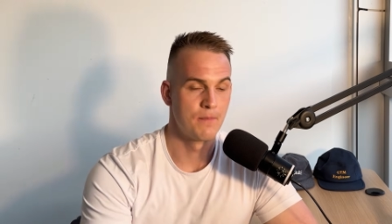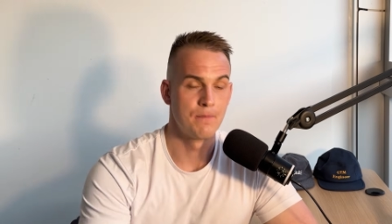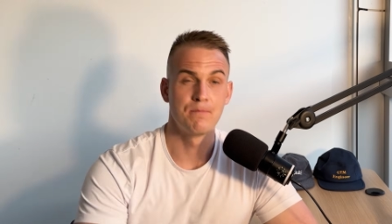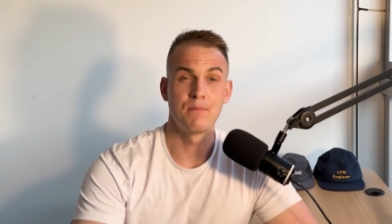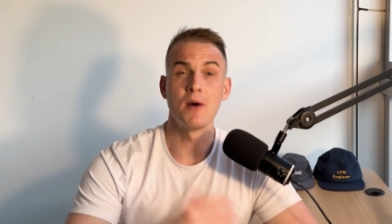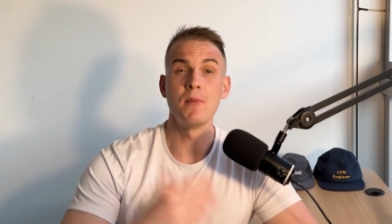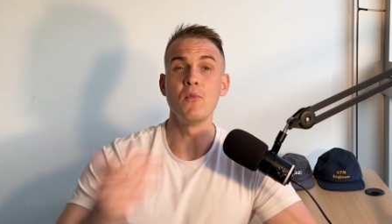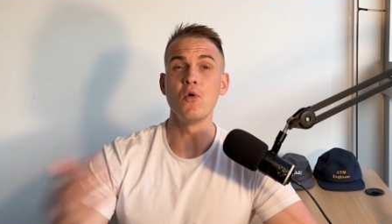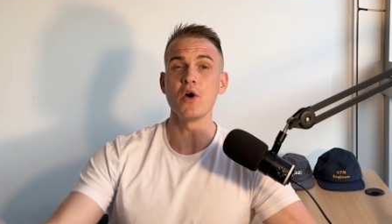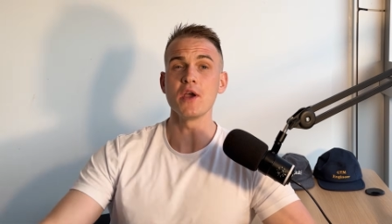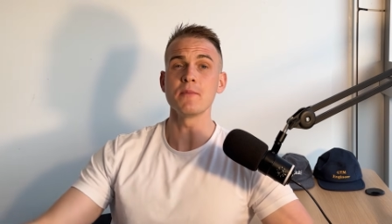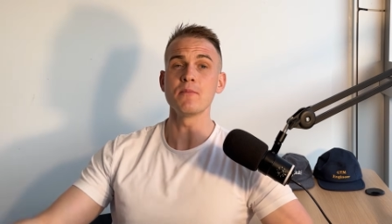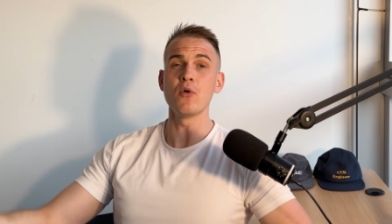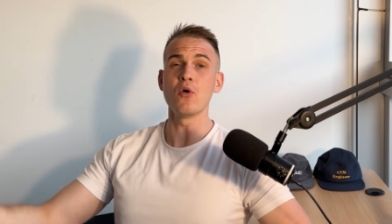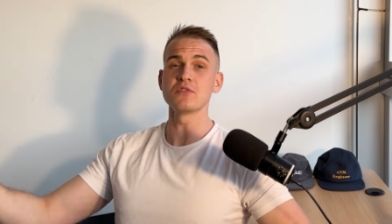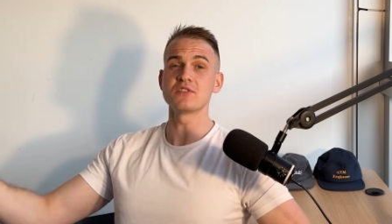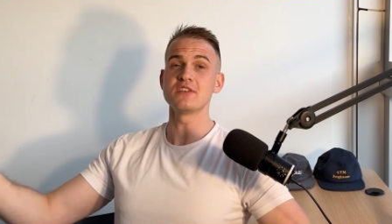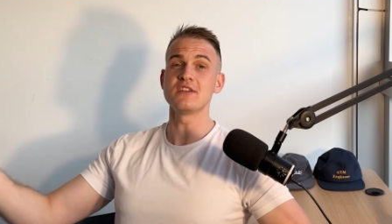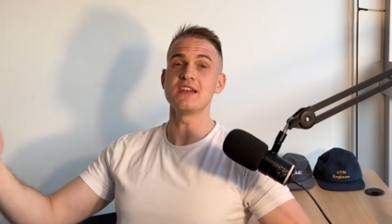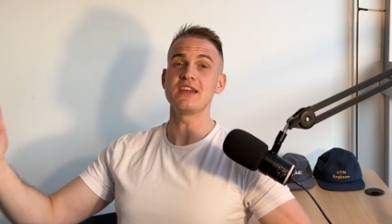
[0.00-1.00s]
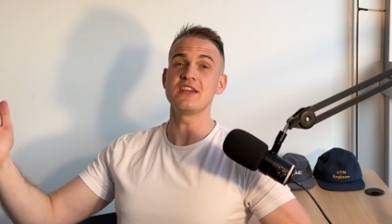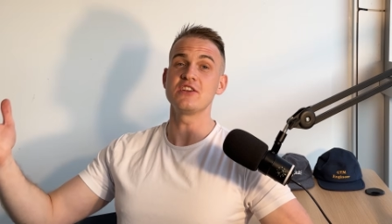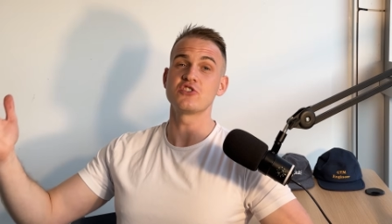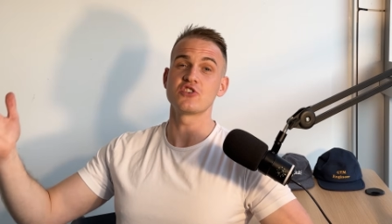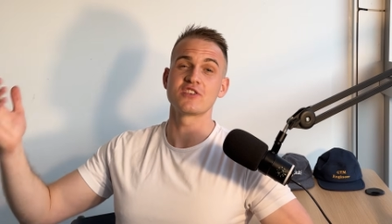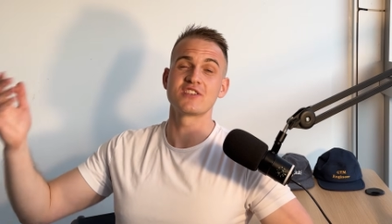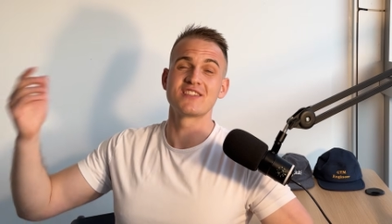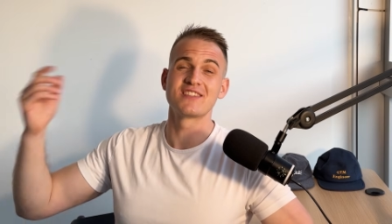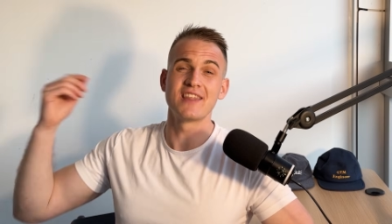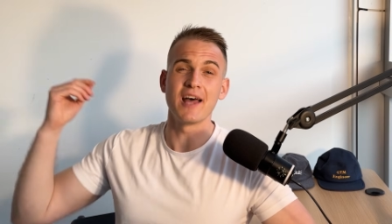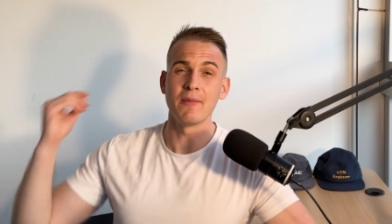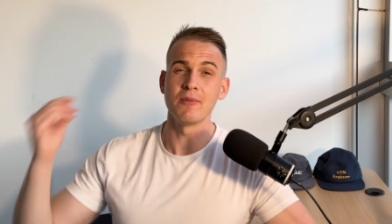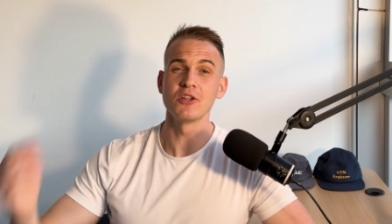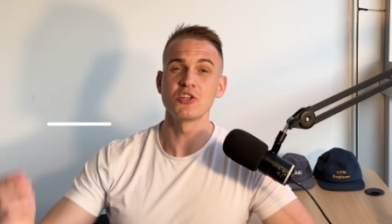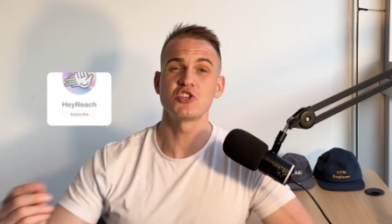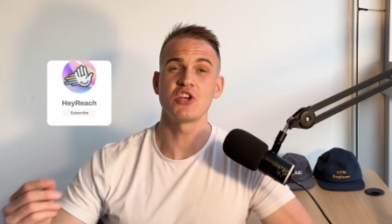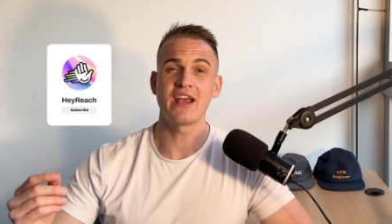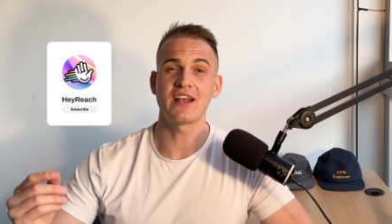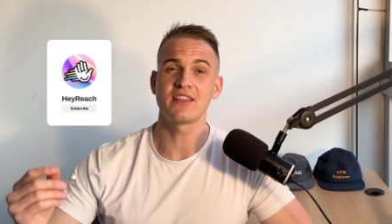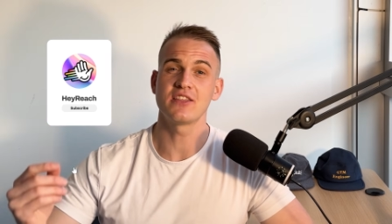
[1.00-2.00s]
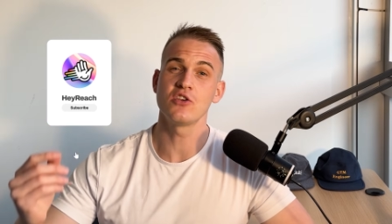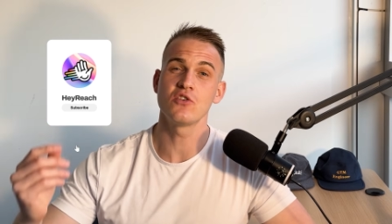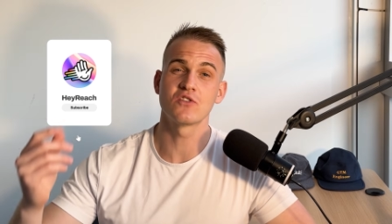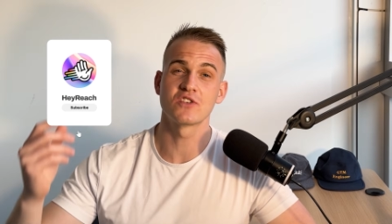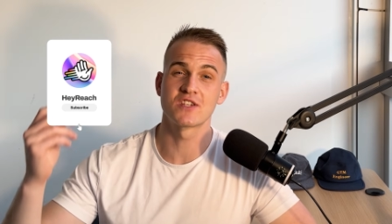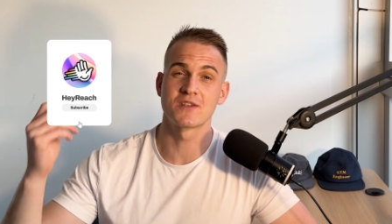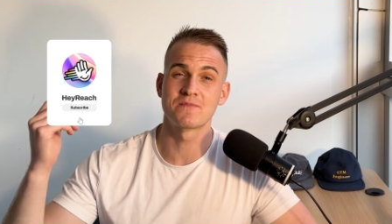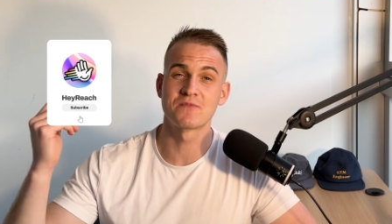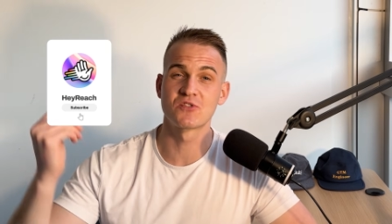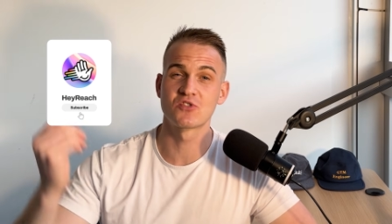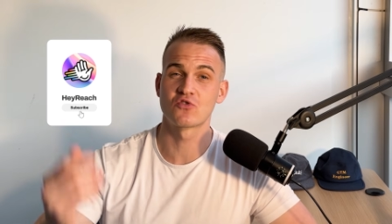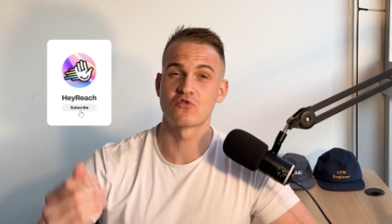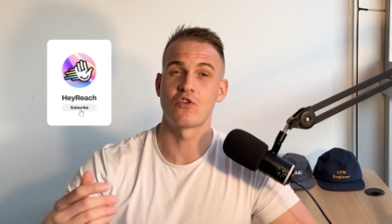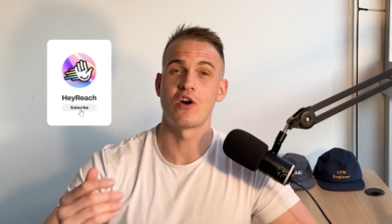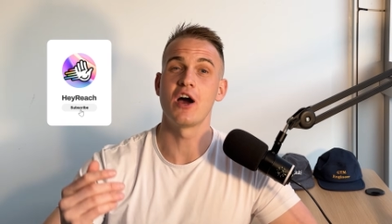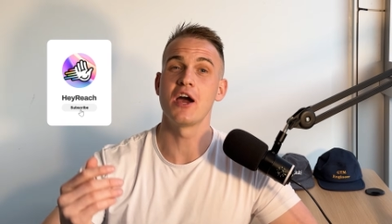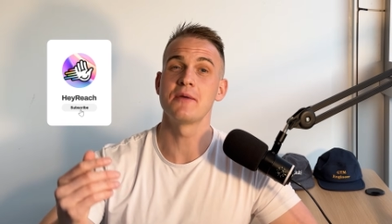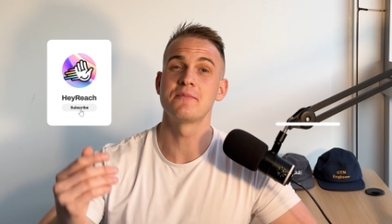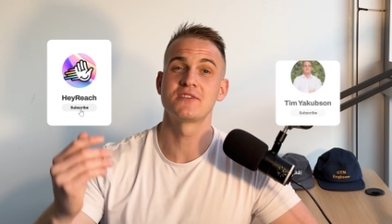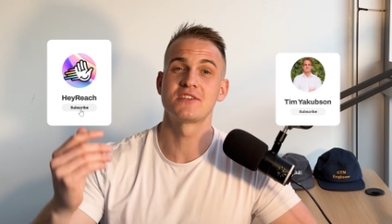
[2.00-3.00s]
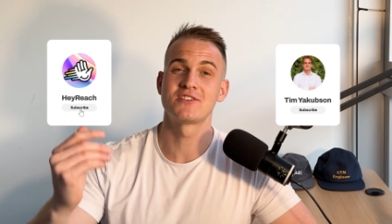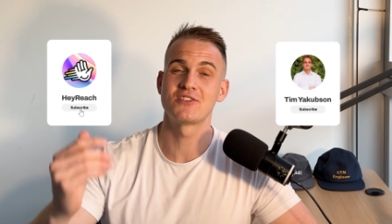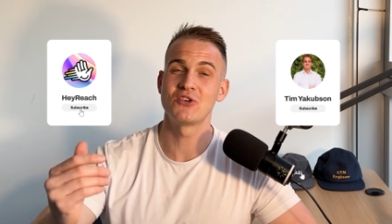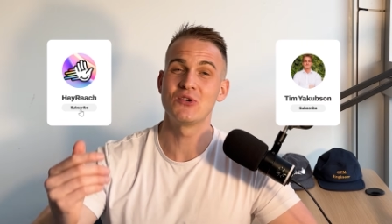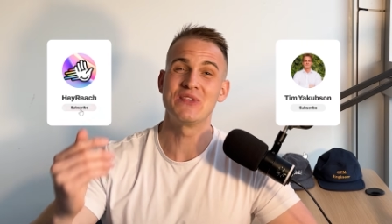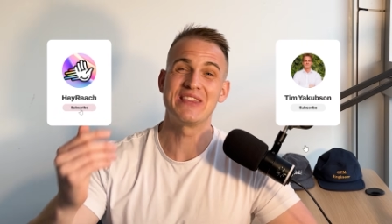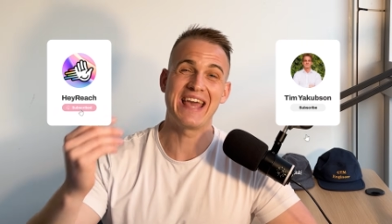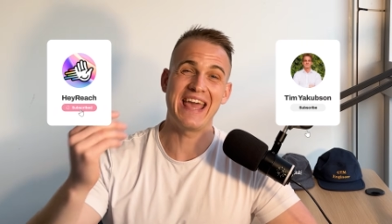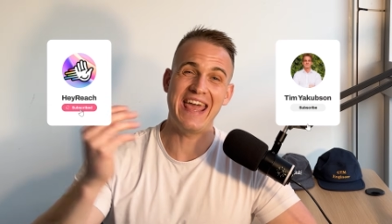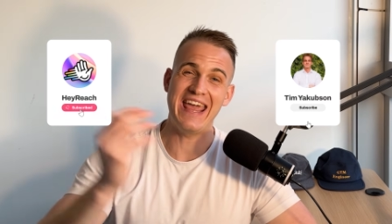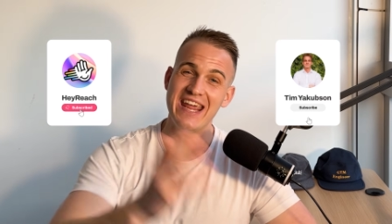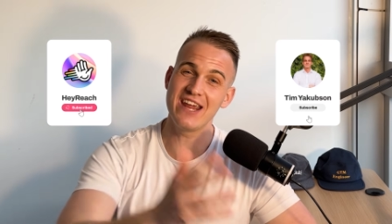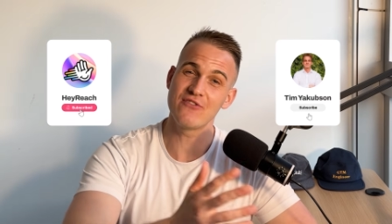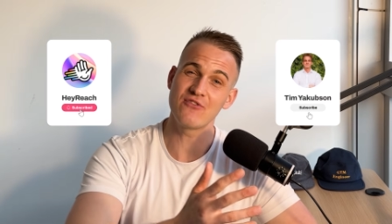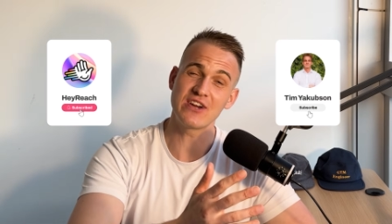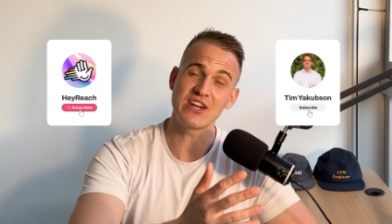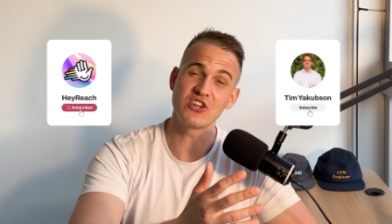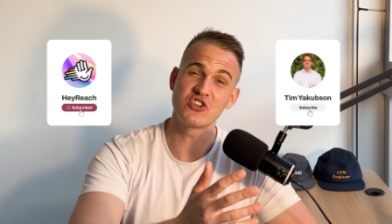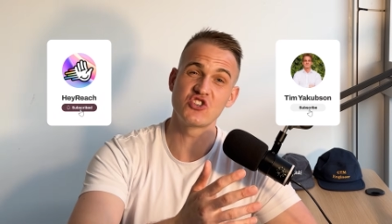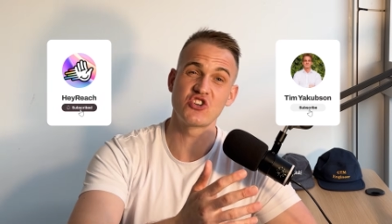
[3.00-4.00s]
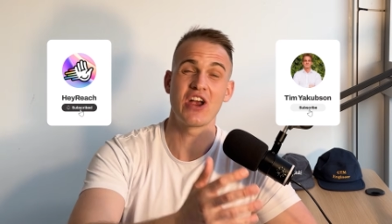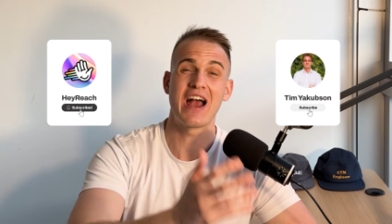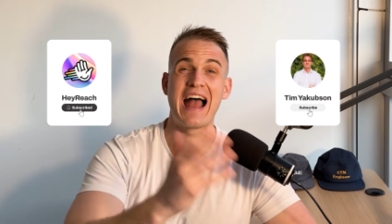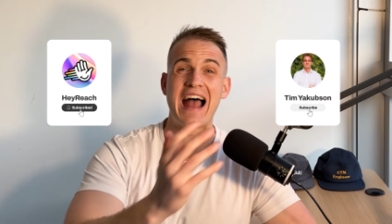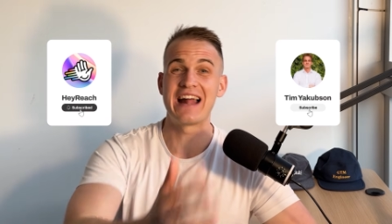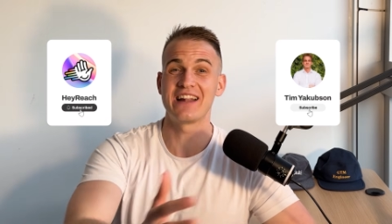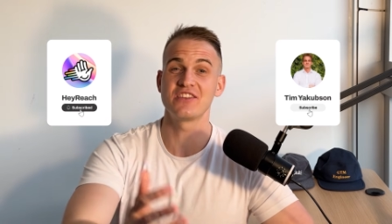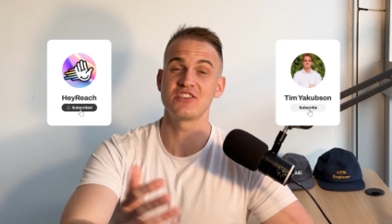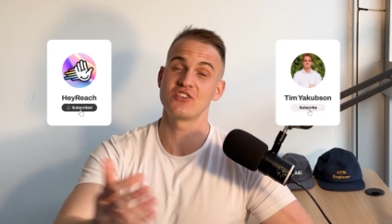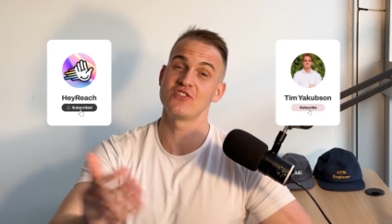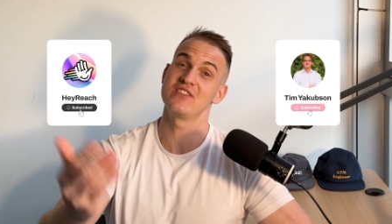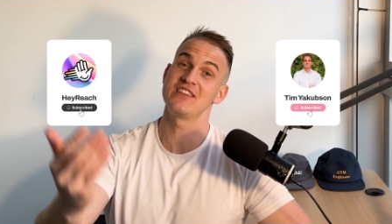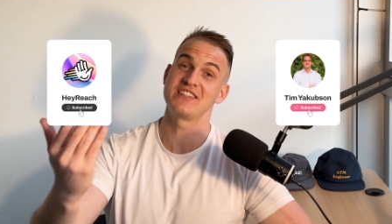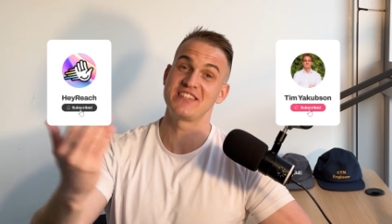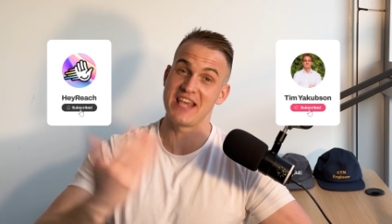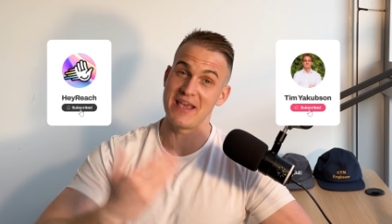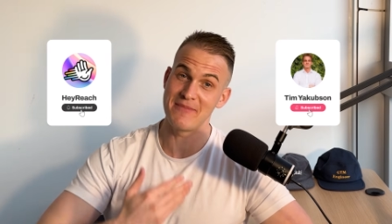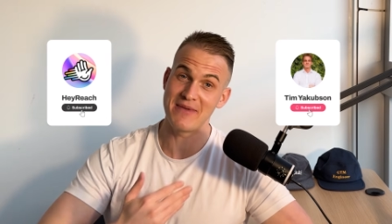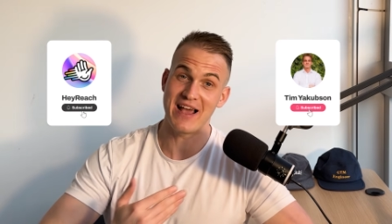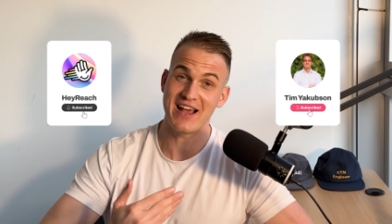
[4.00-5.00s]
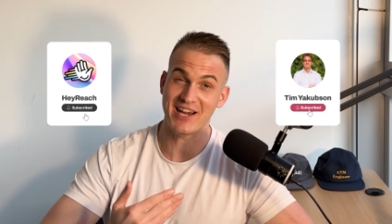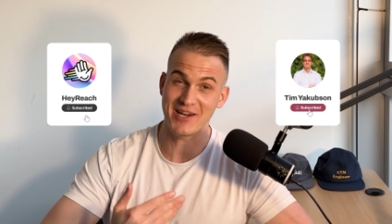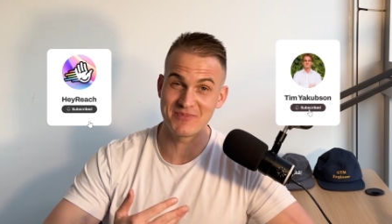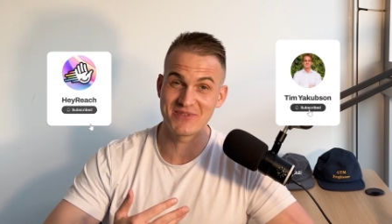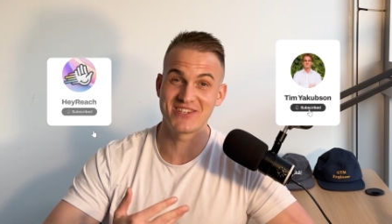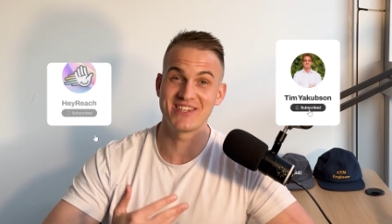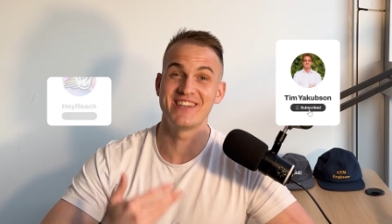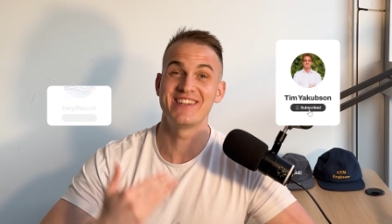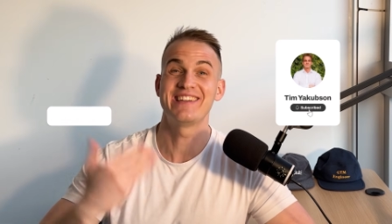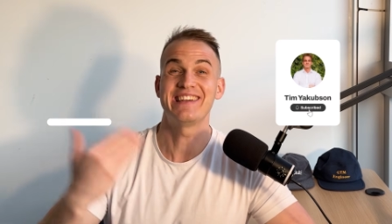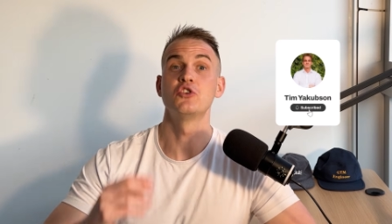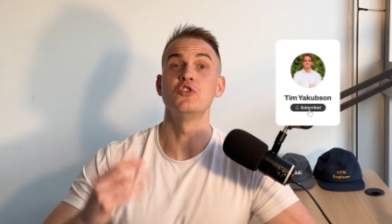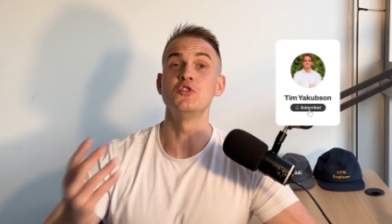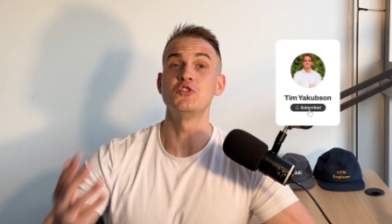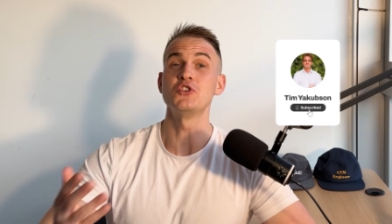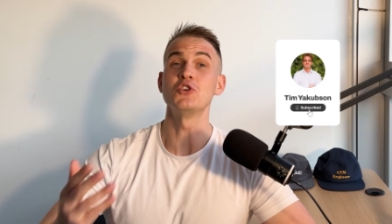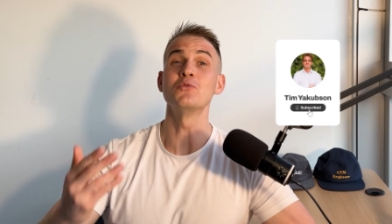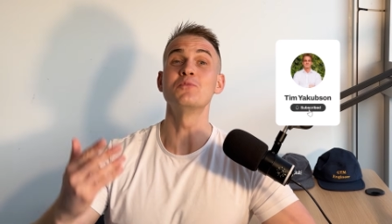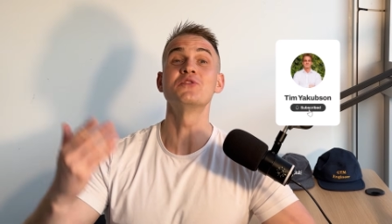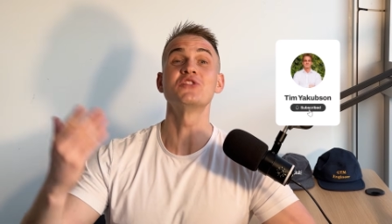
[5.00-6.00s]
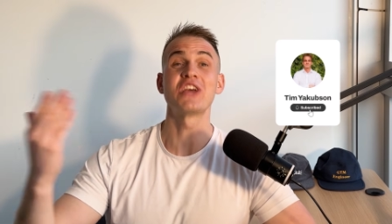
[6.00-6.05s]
But more importantly, just double check that you're subscribed to the HeyReach and to the Tim Jakobsen YouTube